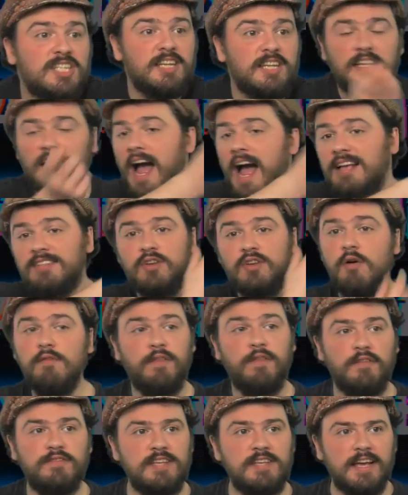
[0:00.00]
Our Soph
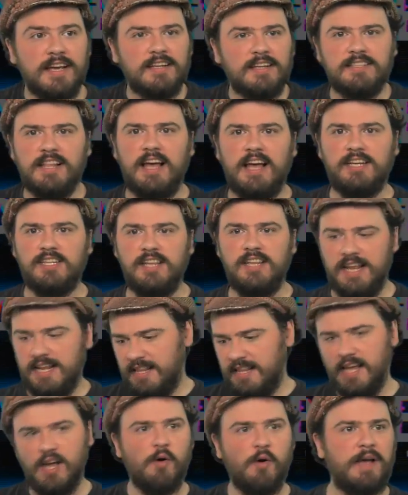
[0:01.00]
loves it because like
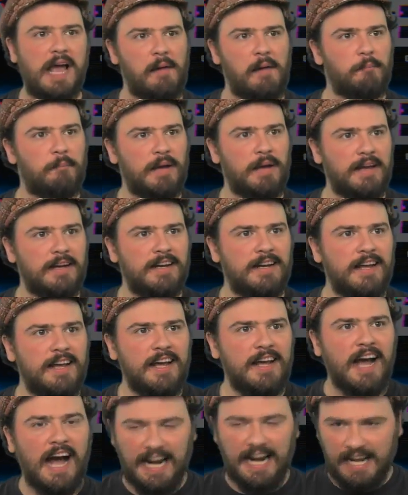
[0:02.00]
they go camping.
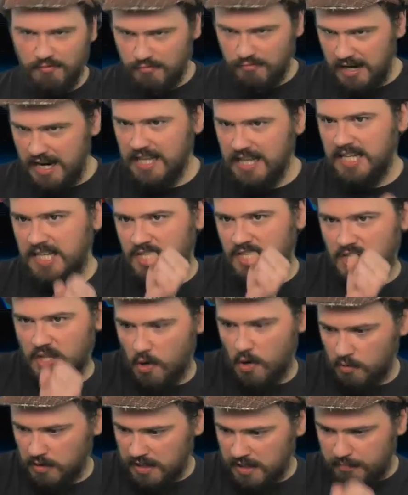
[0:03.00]
And it really
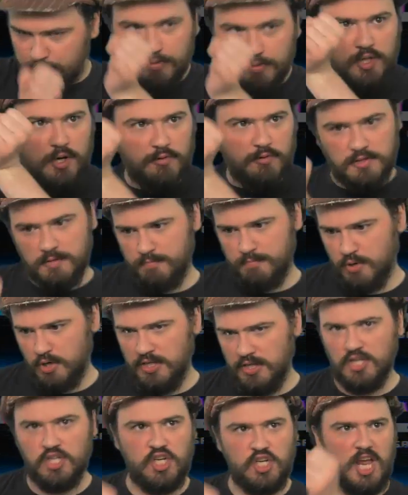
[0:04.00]
slowly shows them
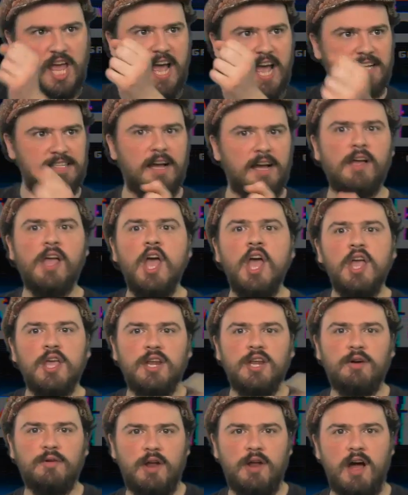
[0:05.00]
putting the chairs out.
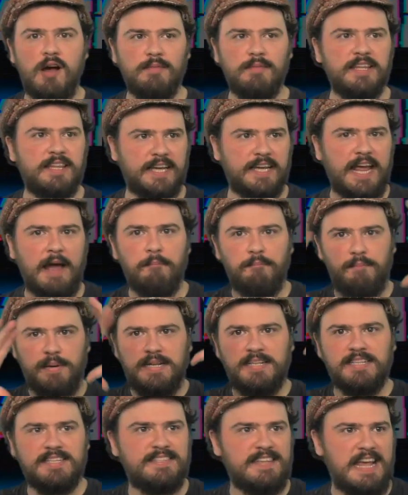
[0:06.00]
You know, normally the
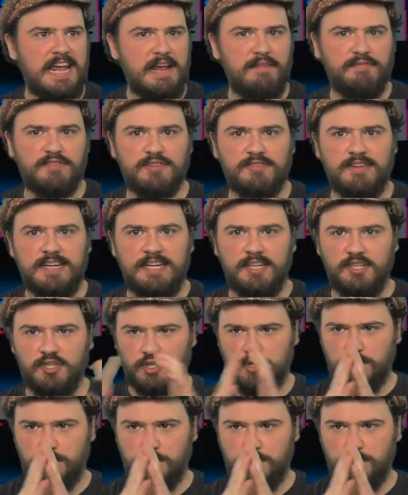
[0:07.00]
camping save screen would just